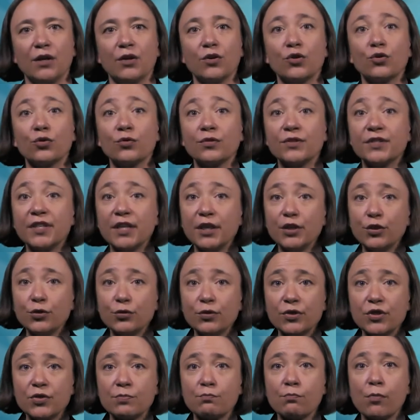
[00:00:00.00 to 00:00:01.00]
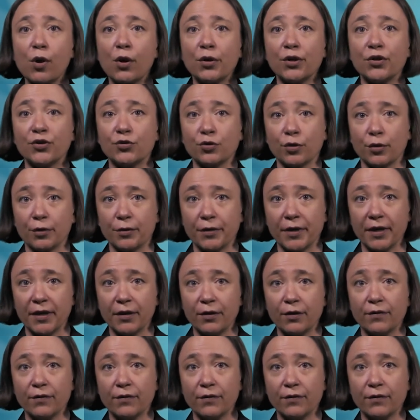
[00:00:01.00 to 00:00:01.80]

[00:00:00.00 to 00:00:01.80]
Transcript: Continuous monitoring